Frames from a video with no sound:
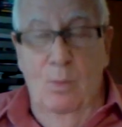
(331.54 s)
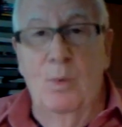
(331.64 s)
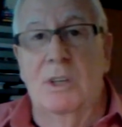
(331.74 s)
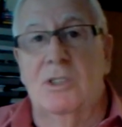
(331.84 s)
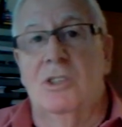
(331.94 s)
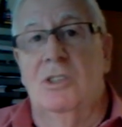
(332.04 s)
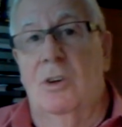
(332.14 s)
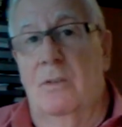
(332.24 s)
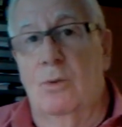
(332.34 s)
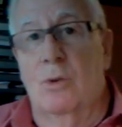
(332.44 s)

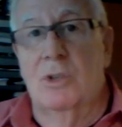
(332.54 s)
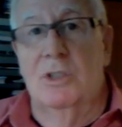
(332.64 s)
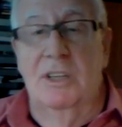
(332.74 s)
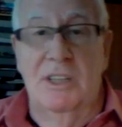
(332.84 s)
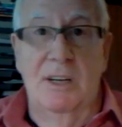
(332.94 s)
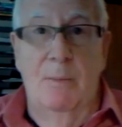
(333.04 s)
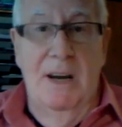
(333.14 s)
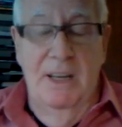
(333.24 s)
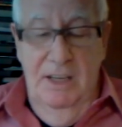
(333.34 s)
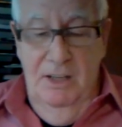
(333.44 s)
which of course is in the
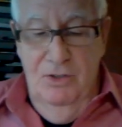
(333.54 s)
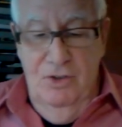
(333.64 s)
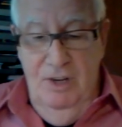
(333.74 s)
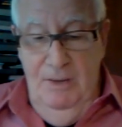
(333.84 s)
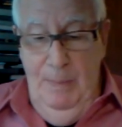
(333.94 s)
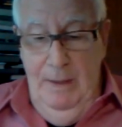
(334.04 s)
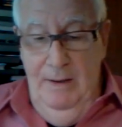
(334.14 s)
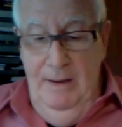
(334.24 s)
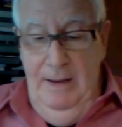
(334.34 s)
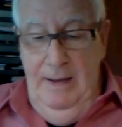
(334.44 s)
mining industry.
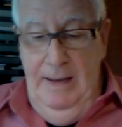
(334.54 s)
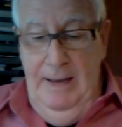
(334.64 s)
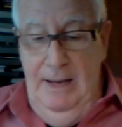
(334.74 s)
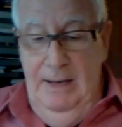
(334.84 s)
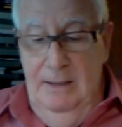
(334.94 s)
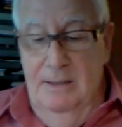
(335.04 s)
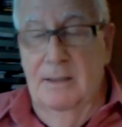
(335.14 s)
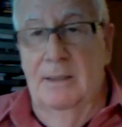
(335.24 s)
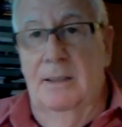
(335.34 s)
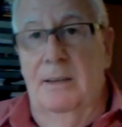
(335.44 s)
And
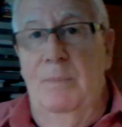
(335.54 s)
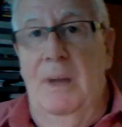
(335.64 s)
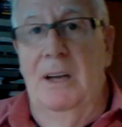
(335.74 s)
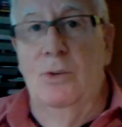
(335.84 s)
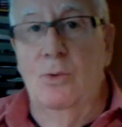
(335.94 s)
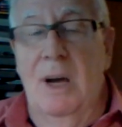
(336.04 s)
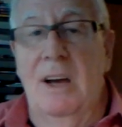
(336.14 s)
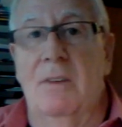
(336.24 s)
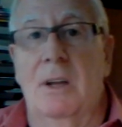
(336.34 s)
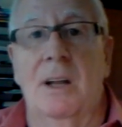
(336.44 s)
I do
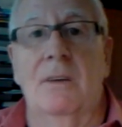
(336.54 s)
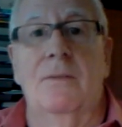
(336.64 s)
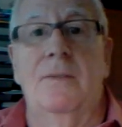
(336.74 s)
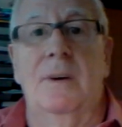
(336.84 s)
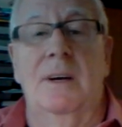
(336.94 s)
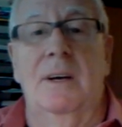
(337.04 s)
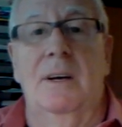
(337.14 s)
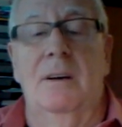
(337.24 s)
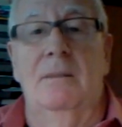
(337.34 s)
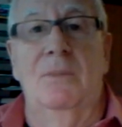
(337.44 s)
have a lot of
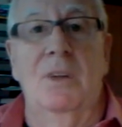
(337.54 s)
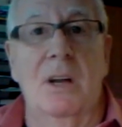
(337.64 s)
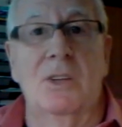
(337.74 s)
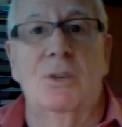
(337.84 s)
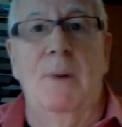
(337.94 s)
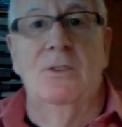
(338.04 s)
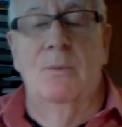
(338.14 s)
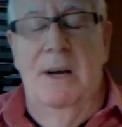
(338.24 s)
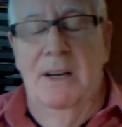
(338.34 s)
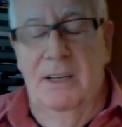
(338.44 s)
knowledge about
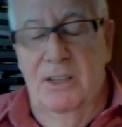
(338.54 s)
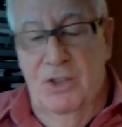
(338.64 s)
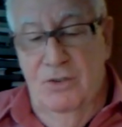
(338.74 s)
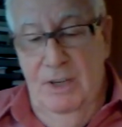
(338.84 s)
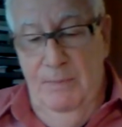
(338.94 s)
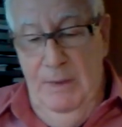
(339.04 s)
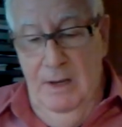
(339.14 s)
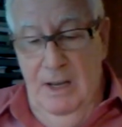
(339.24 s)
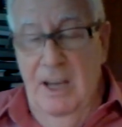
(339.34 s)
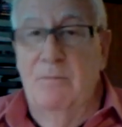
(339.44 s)
the mining industry,
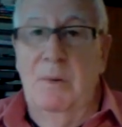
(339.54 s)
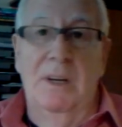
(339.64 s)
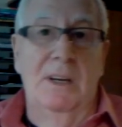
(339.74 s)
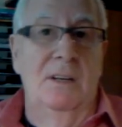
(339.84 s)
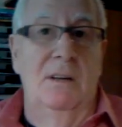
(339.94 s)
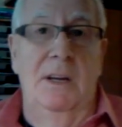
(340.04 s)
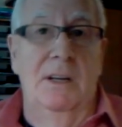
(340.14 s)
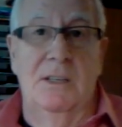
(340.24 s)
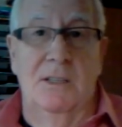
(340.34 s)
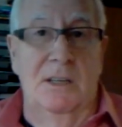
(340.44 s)
have been
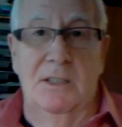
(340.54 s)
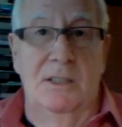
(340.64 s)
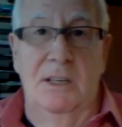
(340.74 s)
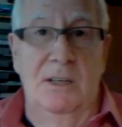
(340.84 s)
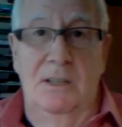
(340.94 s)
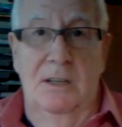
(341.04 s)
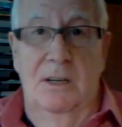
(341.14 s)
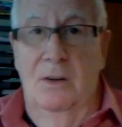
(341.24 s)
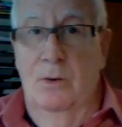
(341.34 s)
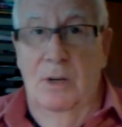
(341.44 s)
in it since the
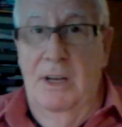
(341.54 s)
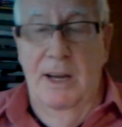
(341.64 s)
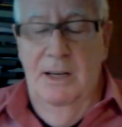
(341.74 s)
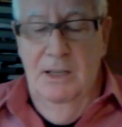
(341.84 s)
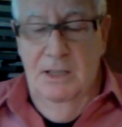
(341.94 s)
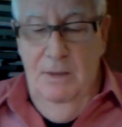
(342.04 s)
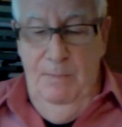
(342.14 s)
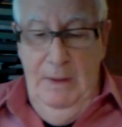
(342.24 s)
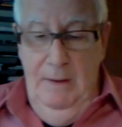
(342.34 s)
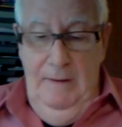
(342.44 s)
early 80s.
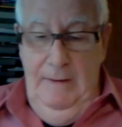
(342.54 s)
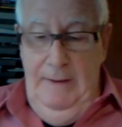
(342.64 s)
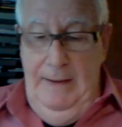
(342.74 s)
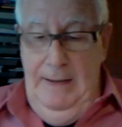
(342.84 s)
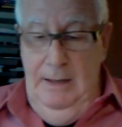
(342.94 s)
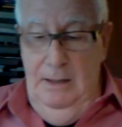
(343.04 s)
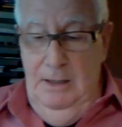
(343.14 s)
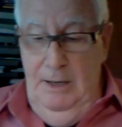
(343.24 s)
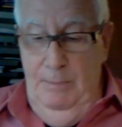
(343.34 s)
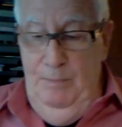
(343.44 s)
And
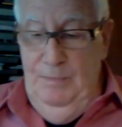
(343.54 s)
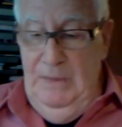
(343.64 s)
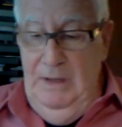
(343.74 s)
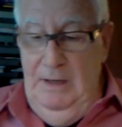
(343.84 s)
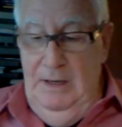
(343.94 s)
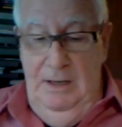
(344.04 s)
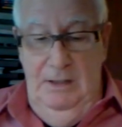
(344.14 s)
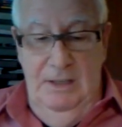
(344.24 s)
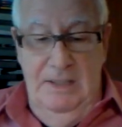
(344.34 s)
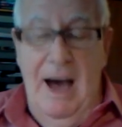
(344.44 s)

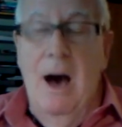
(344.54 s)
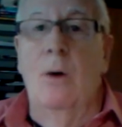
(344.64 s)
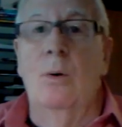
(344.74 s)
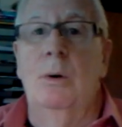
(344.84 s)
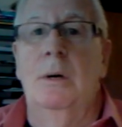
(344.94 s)
the Dow,